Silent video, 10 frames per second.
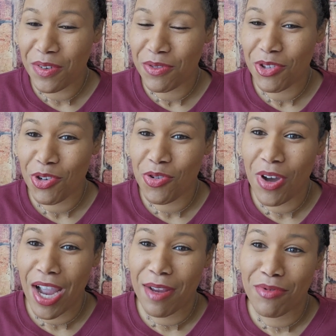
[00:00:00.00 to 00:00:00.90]
So
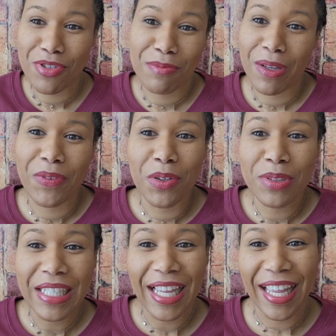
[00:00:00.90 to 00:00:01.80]
I'm using my
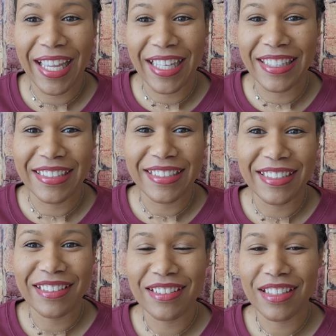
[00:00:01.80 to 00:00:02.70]
phone, and
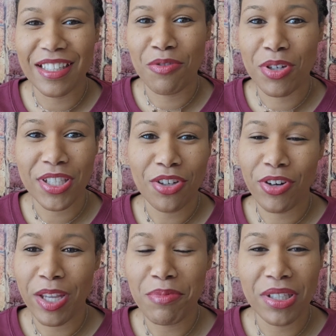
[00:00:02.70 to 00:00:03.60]
it works out
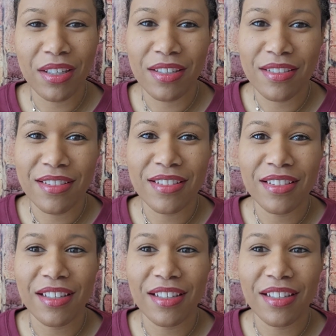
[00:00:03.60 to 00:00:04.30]
great because